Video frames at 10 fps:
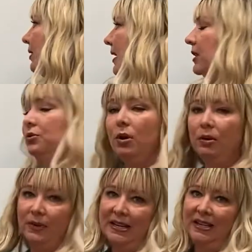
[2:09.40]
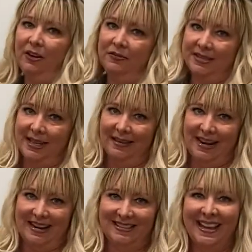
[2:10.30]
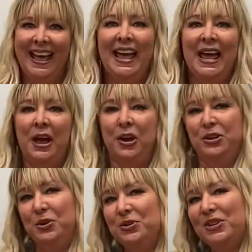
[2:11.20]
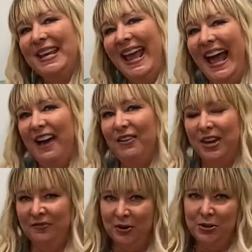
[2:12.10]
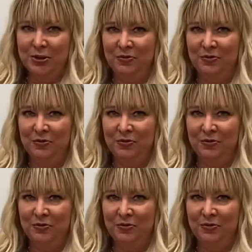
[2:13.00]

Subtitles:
Indoor retail facilities usually have a conversion